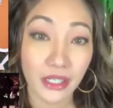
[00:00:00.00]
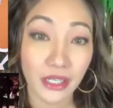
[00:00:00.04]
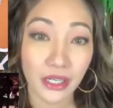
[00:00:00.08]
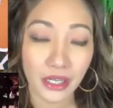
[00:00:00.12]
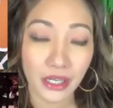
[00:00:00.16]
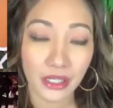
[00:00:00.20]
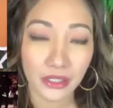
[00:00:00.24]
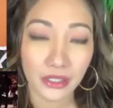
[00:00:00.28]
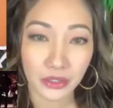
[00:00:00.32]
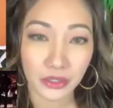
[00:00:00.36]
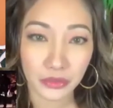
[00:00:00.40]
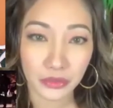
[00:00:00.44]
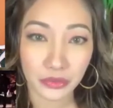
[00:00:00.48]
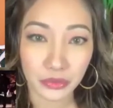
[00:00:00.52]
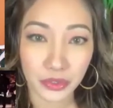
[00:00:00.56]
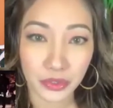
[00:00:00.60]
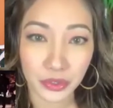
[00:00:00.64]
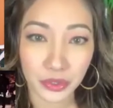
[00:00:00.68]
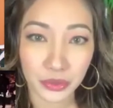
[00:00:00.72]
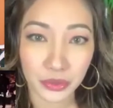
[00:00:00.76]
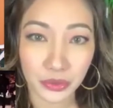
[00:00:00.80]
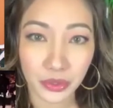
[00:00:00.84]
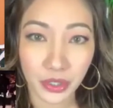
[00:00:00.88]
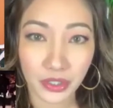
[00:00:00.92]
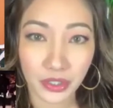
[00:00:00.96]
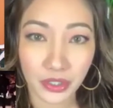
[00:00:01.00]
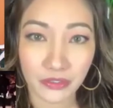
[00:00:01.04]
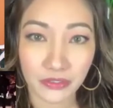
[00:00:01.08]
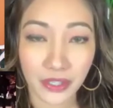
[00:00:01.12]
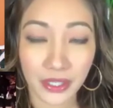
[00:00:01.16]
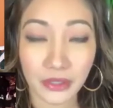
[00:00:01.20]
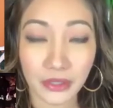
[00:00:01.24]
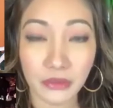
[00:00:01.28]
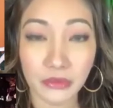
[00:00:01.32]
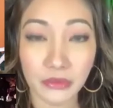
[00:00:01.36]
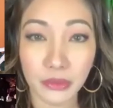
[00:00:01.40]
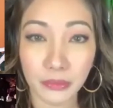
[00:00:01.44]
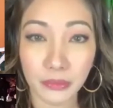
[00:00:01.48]
a crew of
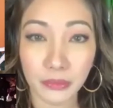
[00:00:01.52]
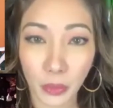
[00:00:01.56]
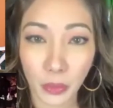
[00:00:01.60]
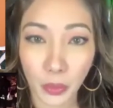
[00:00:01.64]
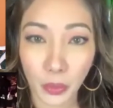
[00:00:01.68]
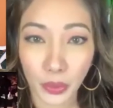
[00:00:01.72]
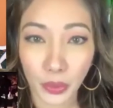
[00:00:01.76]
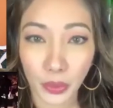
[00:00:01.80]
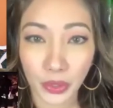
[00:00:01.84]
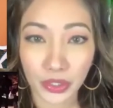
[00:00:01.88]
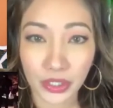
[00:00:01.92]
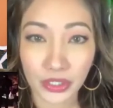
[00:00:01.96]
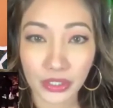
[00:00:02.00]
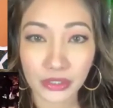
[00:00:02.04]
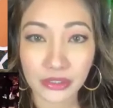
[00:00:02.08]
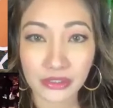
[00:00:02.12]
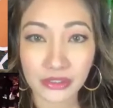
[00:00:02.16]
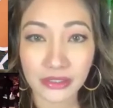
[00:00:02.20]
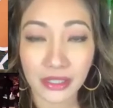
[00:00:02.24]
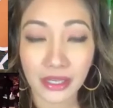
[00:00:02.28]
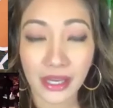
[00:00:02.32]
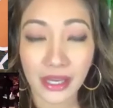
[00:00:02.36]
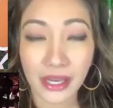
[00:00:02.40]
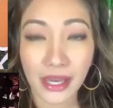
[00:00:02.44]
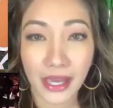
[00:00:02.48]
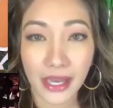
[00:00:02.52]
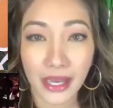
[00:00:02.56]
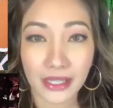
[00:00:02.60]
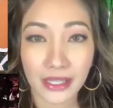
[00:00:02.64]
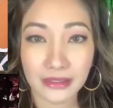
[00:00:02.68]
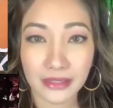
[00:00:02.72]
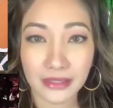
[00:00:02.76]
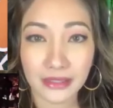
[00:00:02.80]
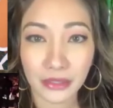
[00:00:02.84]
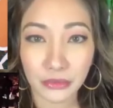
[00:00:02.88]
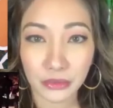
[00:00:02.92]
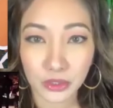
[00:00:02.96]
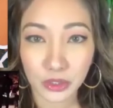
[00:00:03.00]
like reporters, and
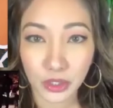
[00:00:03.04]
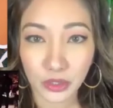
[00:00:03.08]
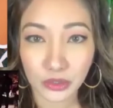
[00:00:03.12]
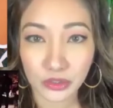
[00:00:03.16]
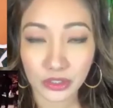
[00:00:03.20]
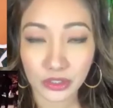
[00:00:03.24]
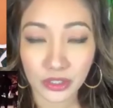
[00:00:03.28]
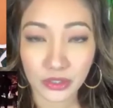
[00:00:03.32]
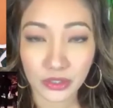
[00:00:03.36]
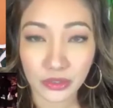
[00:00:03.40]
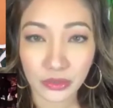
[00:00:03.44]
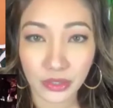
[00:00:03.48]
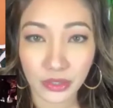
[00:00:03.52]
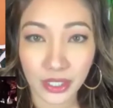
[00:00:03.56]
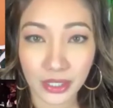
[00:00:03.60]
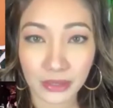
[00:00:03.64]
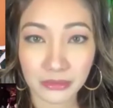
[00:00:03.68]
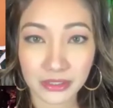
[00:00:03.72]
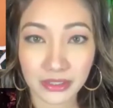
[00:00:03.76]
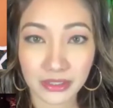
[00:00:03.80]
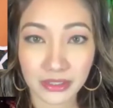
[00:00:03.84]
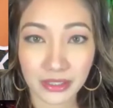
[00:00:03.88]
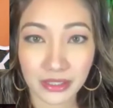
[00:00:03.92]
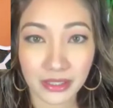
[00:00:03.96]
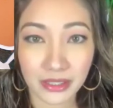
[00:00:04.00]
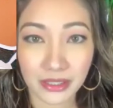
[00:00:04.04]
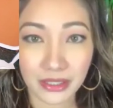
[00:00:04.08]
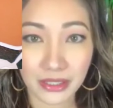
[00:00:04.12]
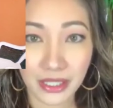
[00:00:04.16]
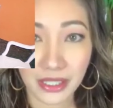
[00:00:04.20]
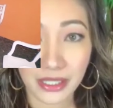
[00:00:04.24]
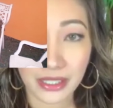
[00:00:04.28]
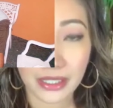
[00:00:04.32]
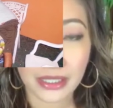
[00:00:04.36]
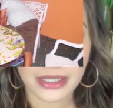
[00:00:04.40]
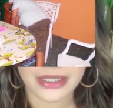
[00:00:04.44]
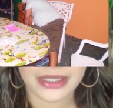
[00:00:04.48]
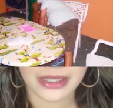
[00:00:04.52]
they would go to the crime scene
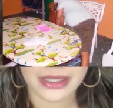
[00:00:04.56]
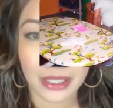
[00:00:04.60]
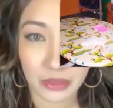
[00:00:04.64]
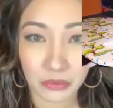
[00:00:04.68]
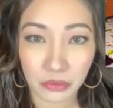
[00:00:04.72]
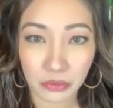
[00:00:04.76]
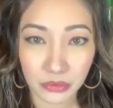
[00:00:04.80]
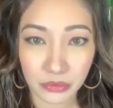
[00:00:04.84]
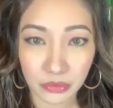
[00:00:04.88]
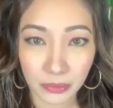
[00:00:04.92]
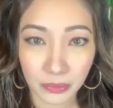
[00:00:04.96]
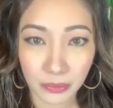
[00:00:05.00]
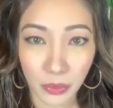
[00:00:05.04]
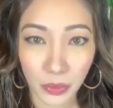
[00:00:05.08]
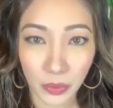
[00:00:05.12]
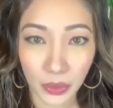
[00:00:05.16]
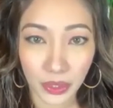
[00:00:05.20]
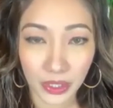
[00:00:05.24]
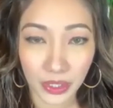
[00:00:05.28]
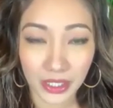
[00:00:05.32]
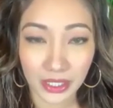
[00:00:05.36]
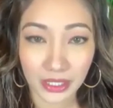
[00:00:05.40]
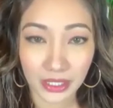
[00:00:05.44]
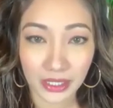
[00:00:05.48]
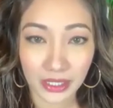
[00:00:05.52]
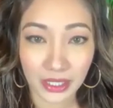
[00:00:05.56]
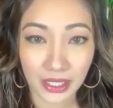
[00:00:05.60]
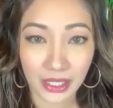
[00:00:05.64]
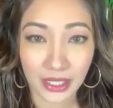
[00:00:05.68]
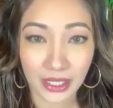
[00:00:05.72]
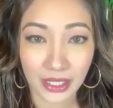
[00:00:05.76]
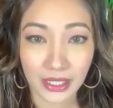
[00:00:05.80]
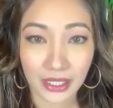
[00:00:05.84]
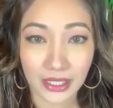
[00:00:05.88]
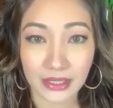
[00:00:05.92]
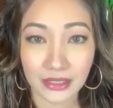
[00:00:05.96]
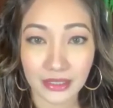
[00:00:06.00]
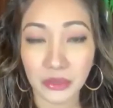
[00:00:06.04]
and they would report it
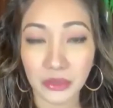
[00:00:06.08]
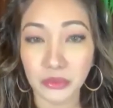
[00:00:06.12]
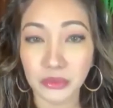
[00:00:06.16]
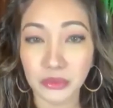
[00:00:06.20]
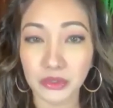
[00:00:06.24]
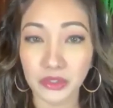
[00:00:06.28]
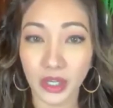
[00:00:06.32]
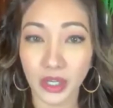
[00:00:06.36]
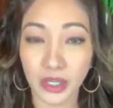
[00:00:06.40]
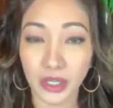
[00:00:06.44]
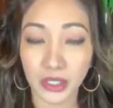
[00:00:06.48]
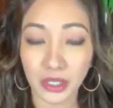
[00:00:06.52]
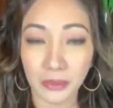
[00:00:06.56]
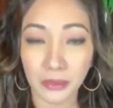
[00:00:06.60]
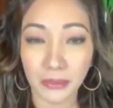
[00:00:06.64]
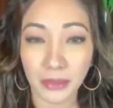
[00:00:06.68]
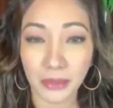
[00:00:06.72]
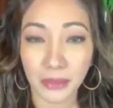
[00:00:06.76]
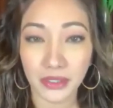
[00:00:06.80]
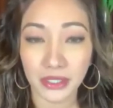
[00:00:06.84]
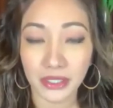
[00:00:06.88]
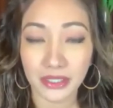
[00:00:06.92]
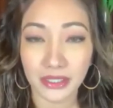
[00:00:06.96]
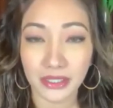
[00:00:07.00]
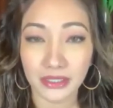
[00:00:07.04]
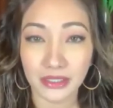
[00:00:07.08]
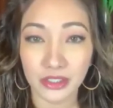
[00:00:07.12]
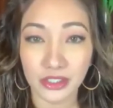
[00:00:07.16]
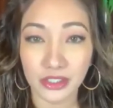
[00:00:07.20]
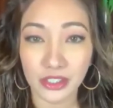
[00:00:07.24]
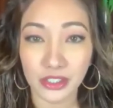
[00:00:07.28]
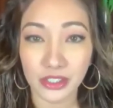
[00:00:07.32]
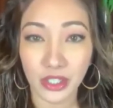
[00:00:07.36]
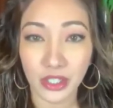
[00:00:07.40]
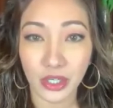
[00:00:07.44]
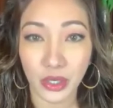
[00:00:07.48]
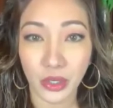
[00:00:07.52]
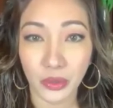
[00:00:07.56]
and they would talk about it in his
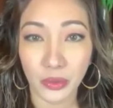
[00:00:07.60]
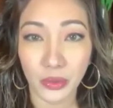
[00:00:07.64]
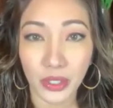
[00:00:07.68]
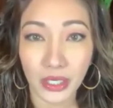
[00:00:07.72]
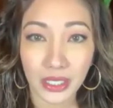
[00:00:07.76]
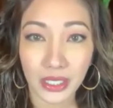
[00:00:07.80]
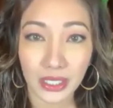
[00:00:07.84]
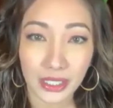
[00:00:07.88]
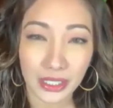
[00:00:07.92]
show.